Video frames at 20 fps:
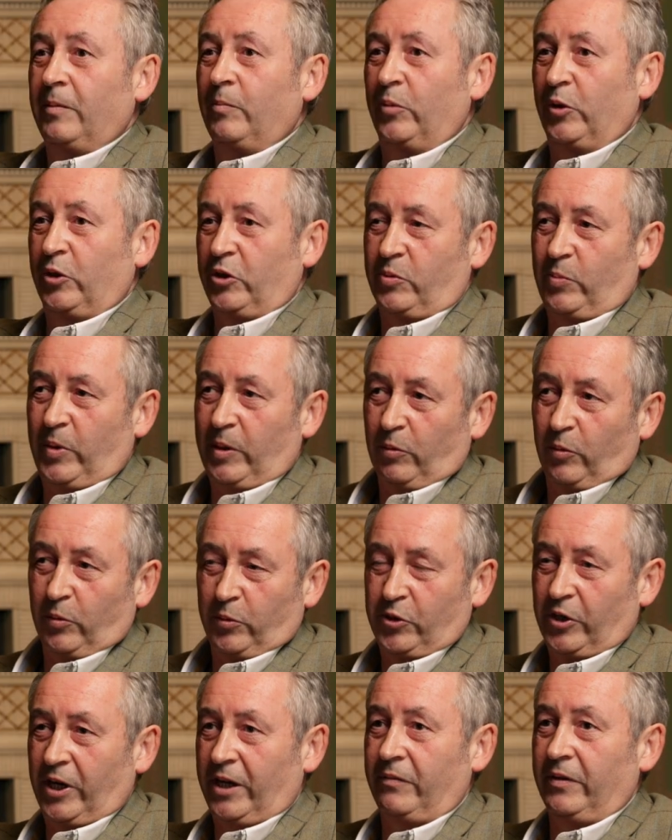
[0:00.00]
because people
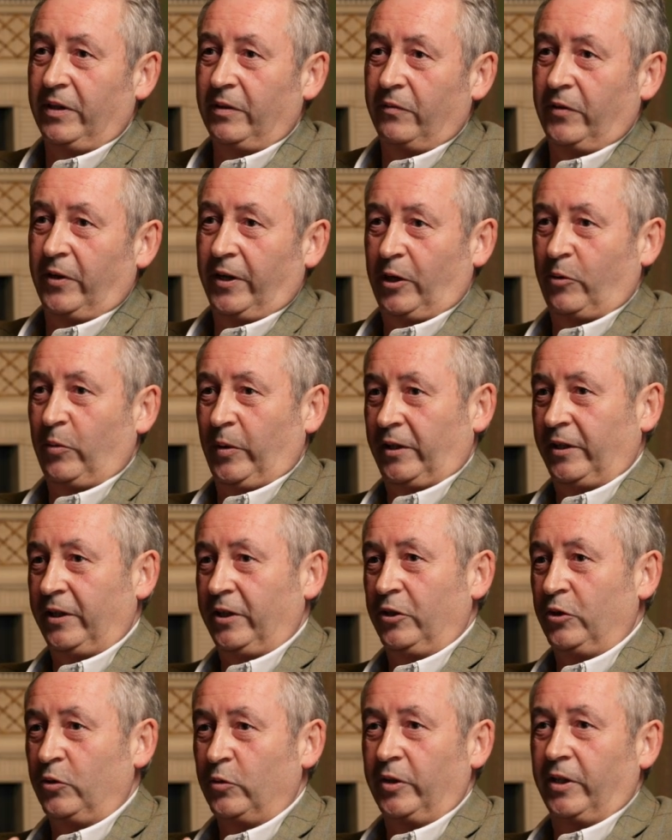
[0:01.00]
would drive in very quickly
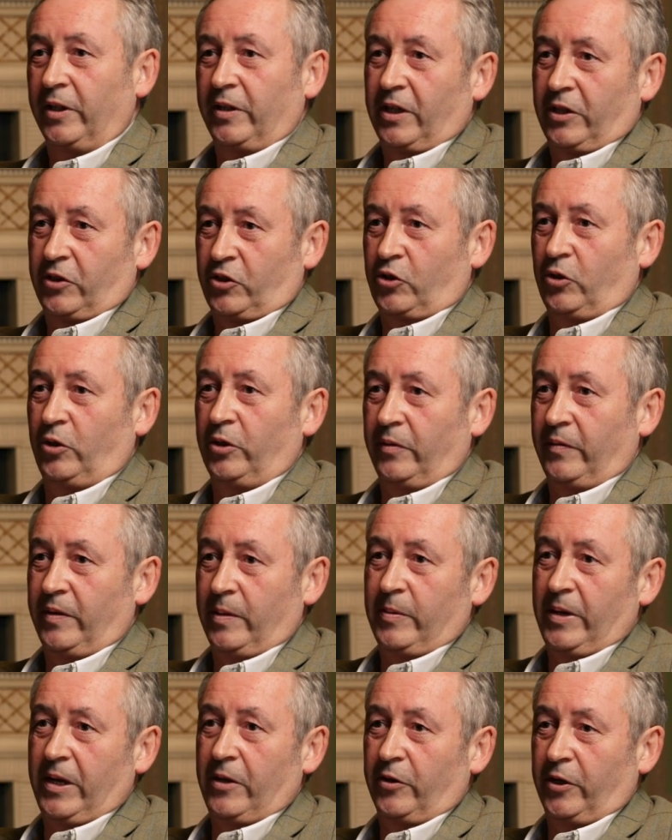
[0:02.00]
and you wouldn't get that shot of
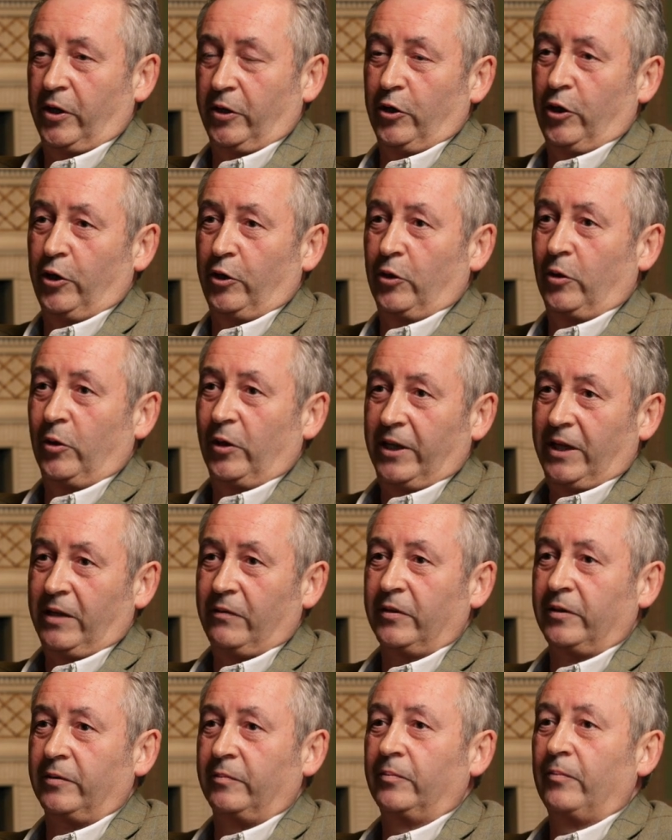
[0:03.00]
them either getting out or
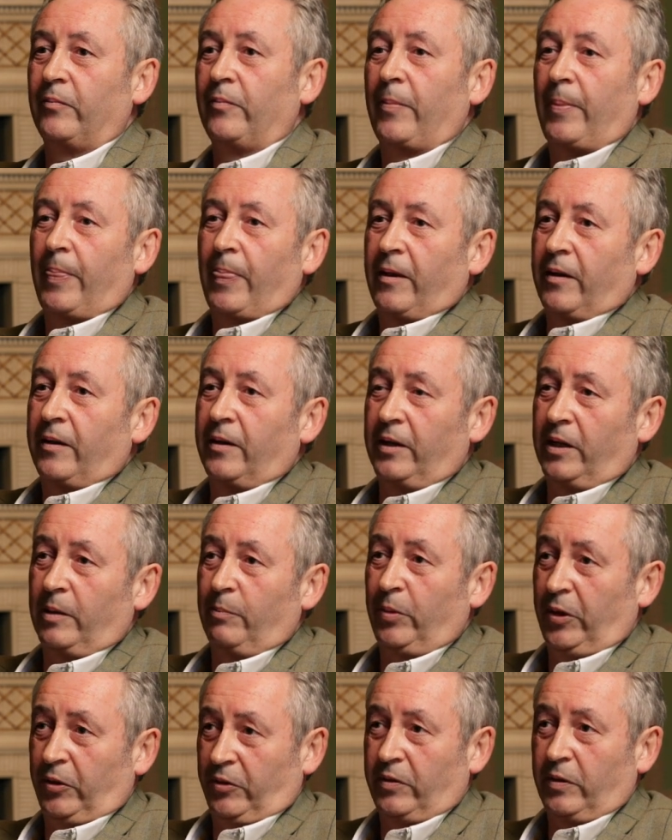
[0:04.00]
leaving. Uh,
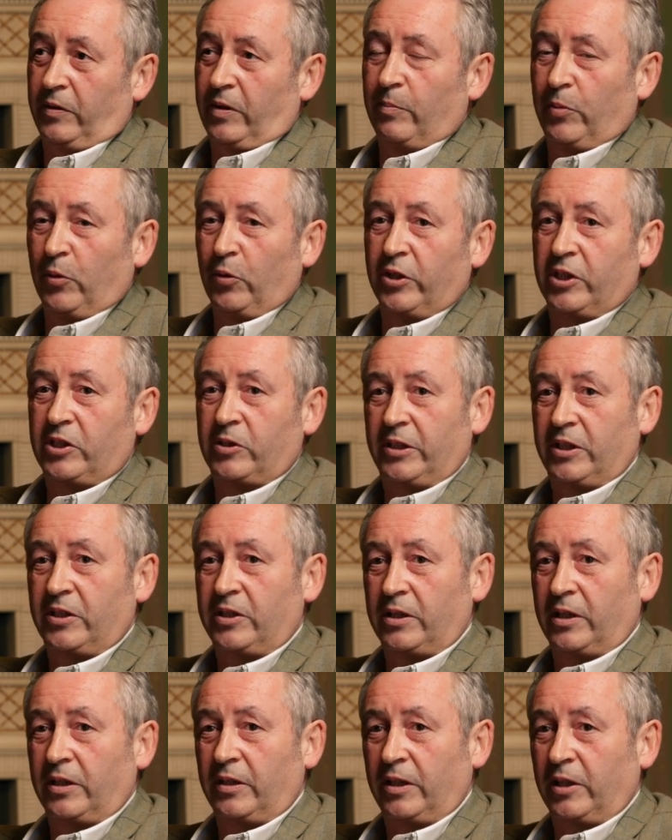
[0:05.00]
but the, the, bonus
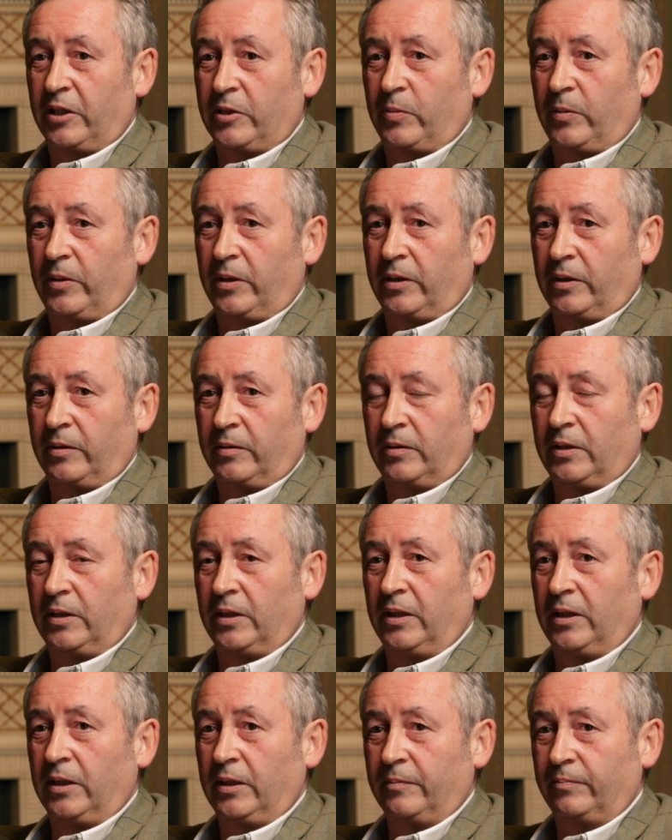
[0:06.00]
is uh, Hillsborough
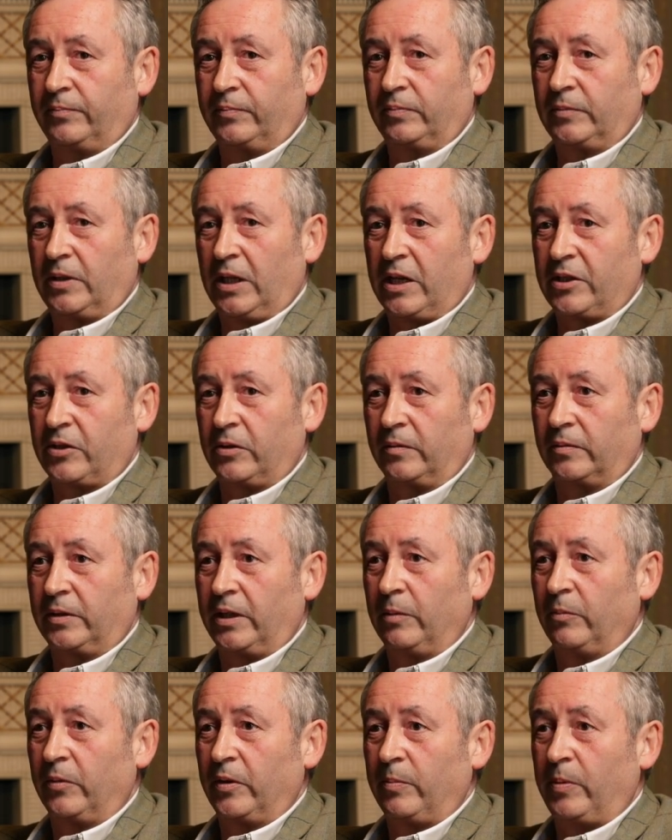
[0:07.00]
uh, Castle
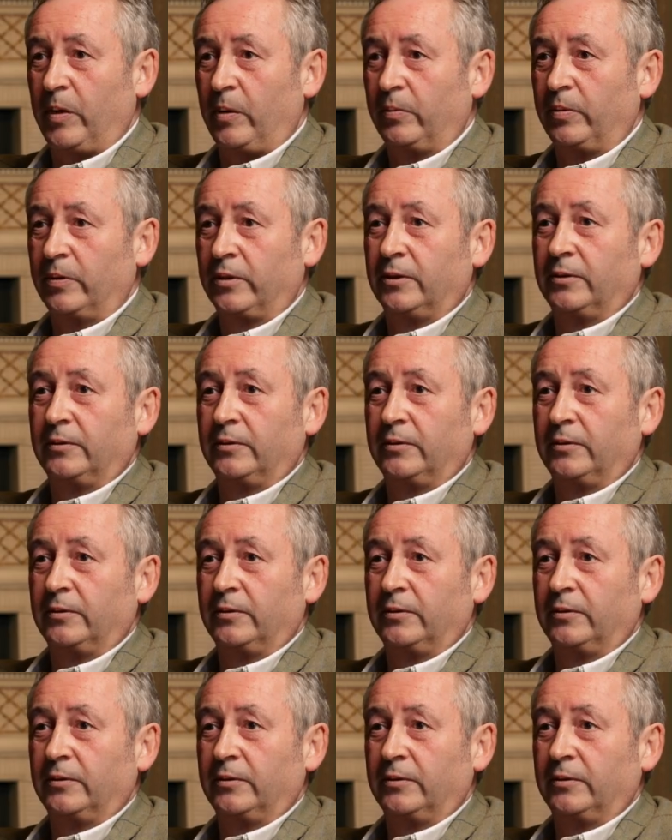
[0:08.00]
came with a pub,